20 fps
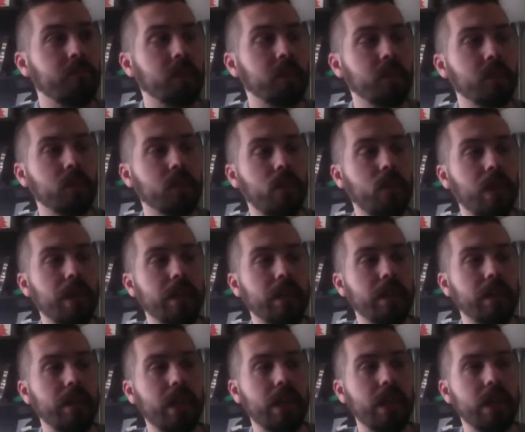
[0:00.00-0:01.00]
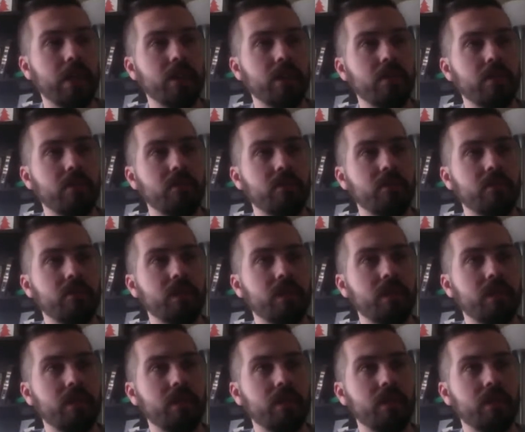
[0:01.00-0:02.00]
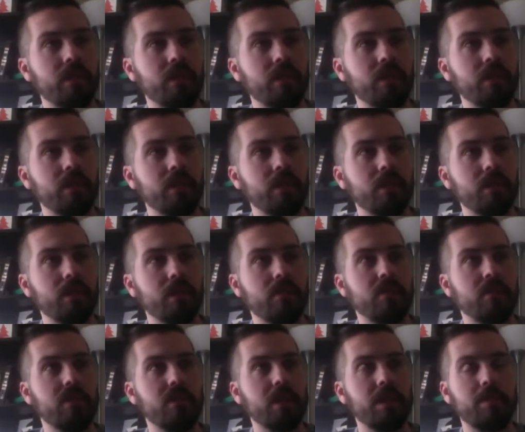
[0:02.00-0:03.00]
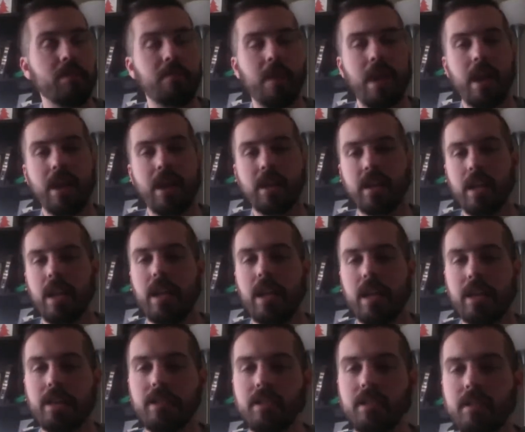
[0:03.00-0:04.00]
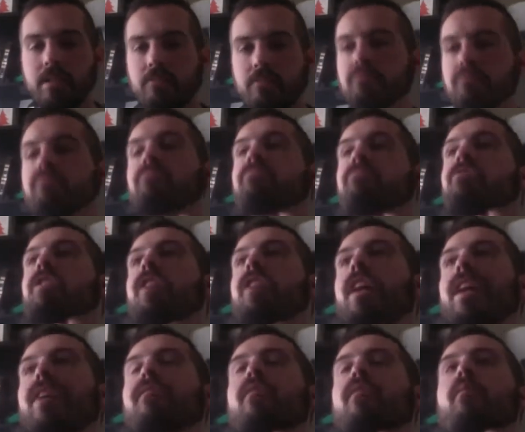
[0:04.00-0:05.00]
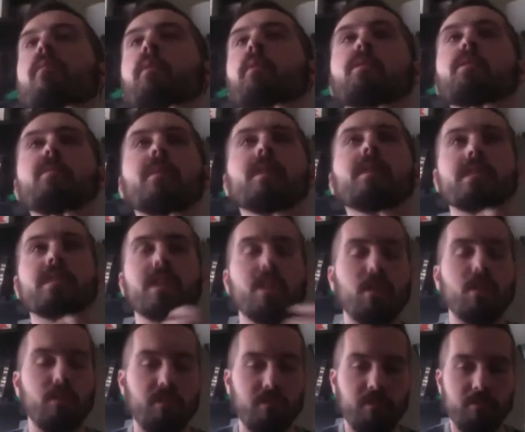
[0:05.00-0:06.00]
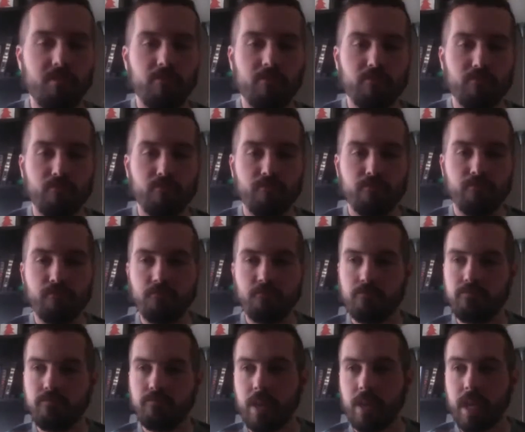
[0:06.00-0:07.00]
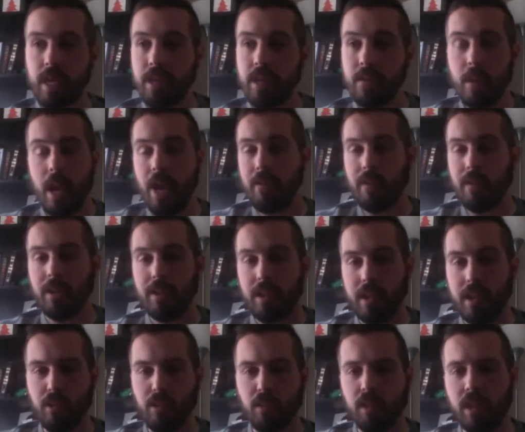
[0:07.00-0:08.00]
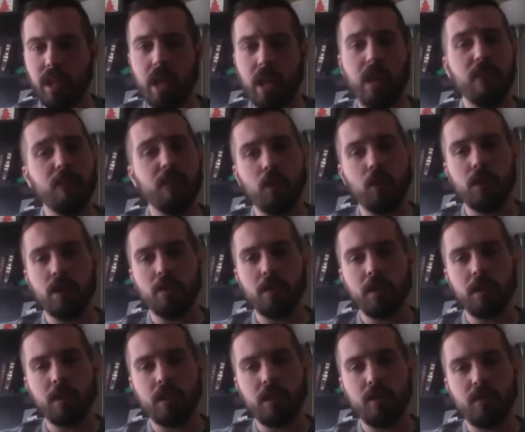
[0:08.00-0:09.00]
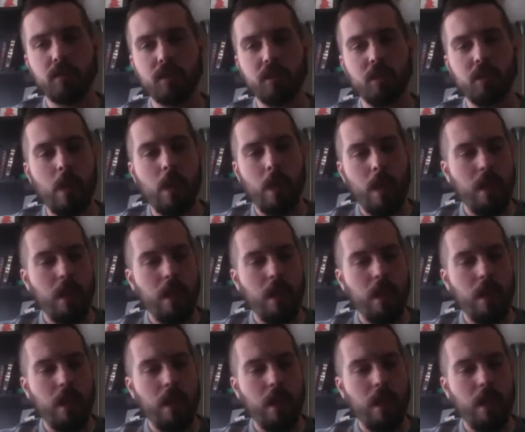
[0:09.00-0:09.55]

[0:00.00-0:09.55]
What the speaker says: so I can kind of sit back and just kind of immerse myself in everything to really kind of focus myself. I